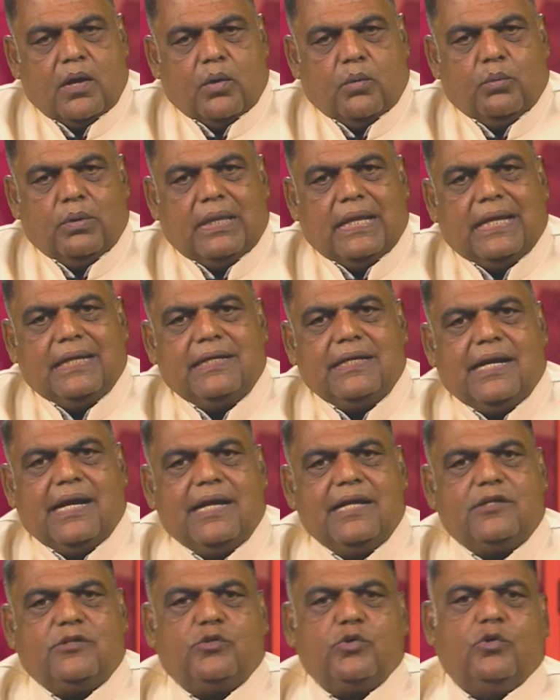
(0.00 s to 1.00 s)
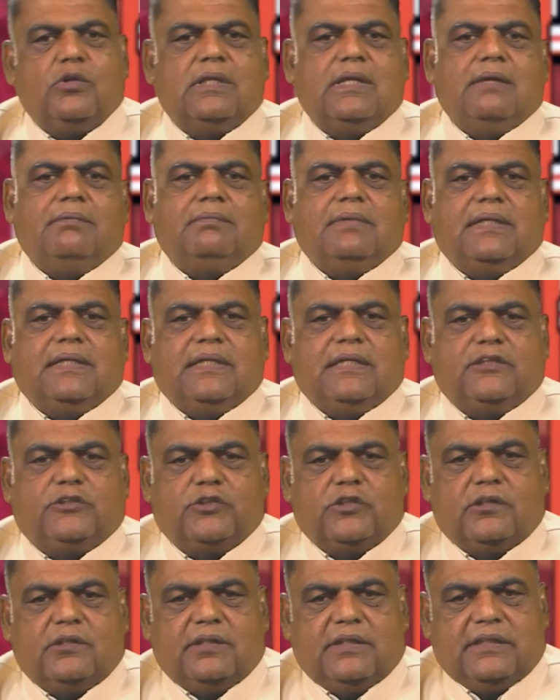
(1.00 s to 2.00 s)
Well, I told them that they
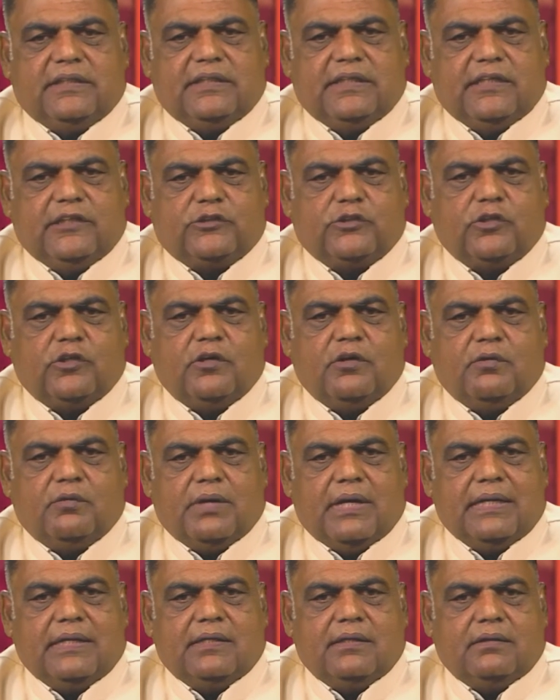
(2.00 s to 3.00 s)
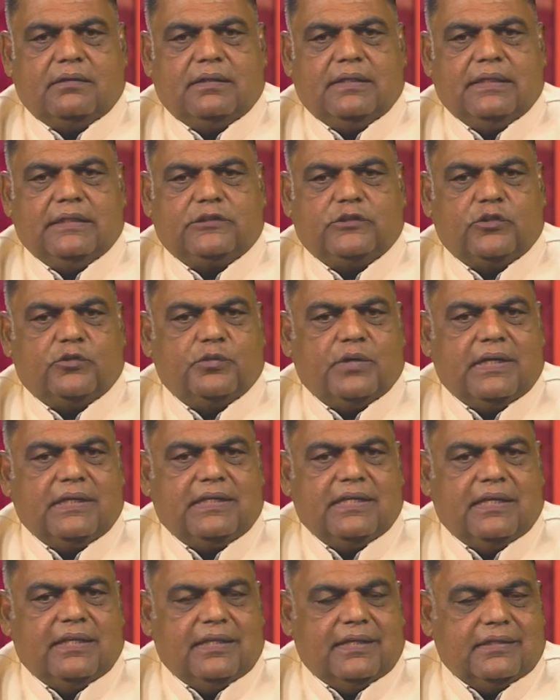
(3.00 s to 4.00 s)
should write
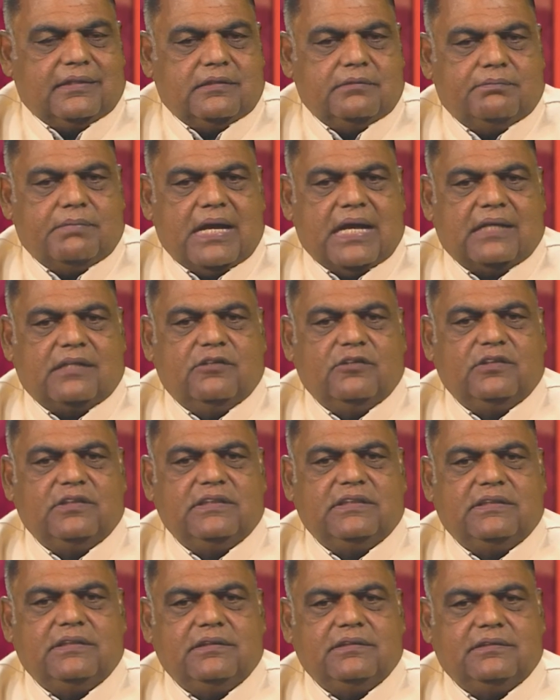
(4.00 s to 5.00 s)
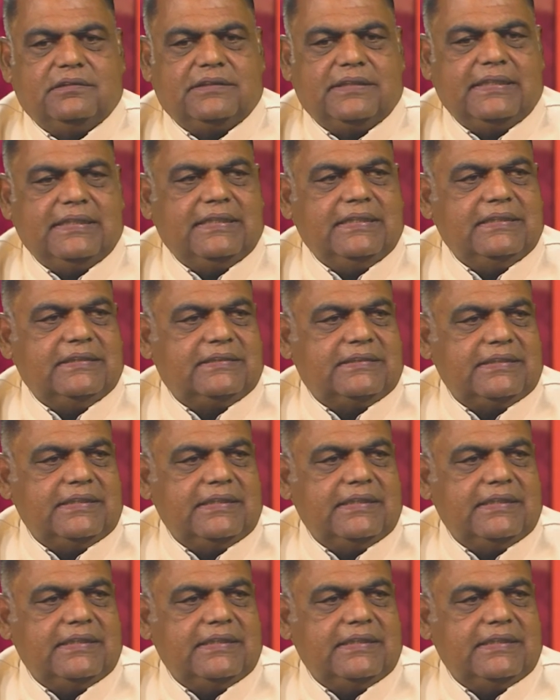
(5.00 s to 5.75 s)
a letter back to the CDC